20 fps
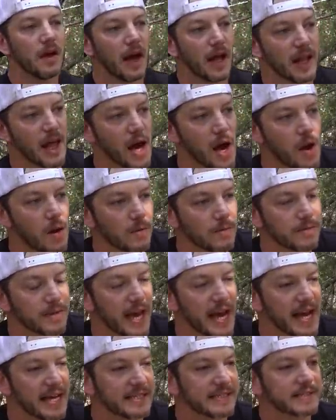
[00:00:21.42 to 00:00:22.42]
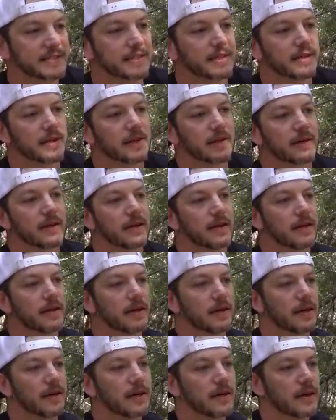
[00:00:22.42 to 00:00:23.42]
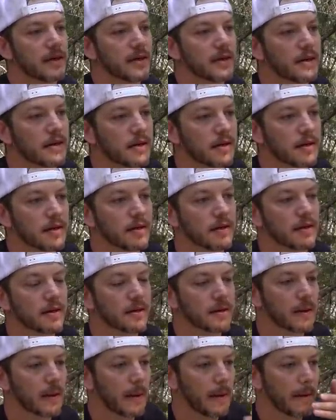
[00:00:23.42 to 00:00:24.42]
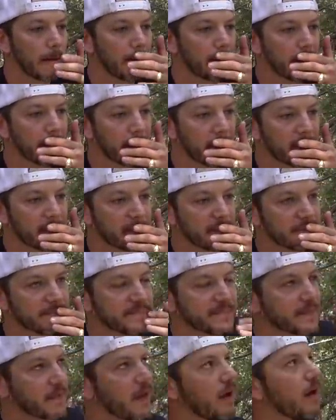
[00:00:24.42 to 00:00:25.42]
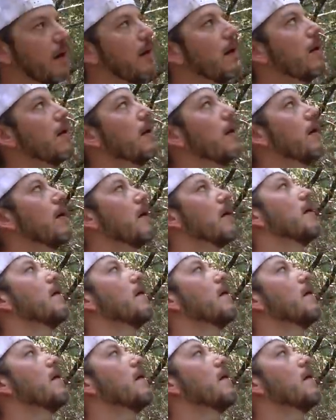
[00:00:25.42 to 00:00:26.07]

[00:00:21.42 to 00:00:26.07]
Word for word: Hello? Yes? Hey, Matt. It's John, your neighbor. I was